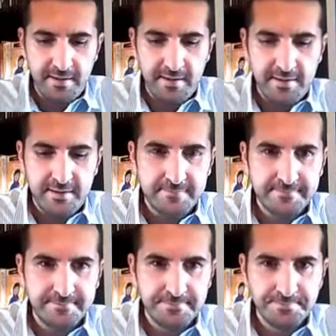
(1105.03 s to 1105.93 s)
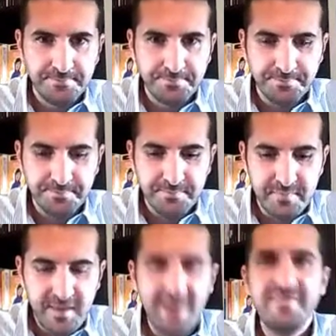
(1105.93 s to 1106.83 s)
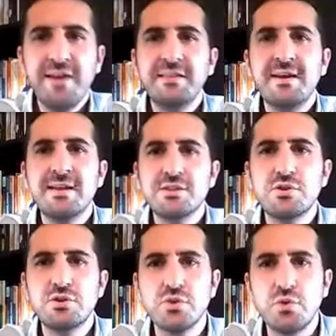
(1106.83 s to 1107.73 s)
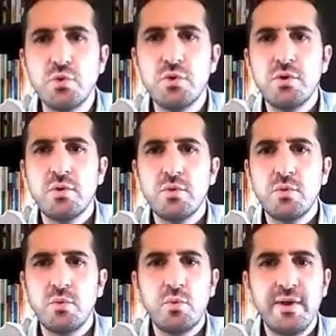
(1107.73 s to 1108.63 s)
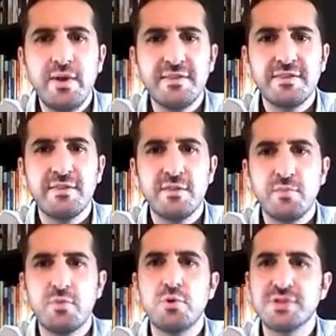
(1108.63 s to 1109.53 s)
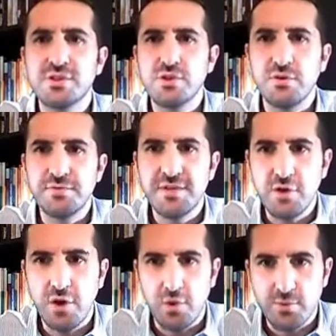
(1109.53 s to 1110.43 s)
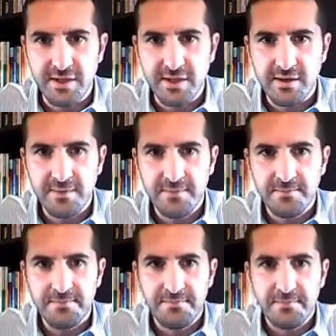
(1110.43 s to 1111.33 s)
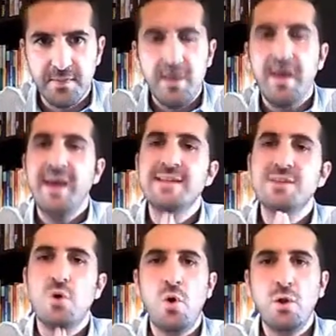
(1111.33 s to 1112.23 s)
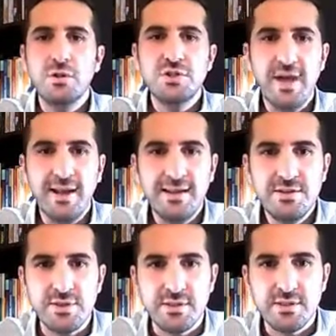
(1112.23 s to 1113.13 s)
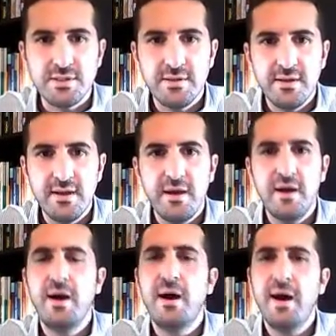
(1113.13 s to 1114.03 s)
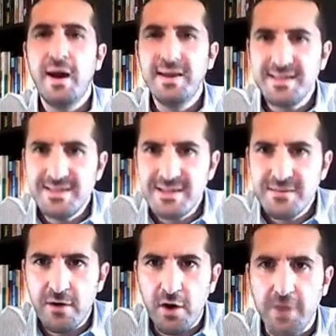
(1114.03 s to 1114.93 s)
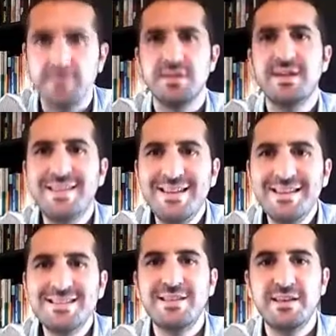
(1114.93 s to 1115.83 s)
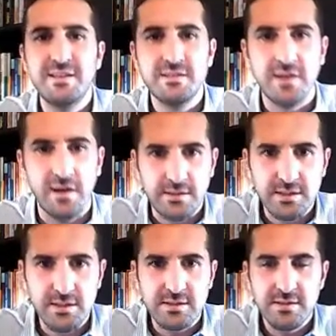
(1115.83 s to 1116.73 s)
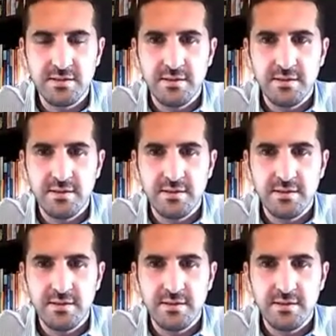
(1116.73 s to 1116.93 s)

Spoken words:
And that has to do with the process of decoding. And all challenges identified in listening tasks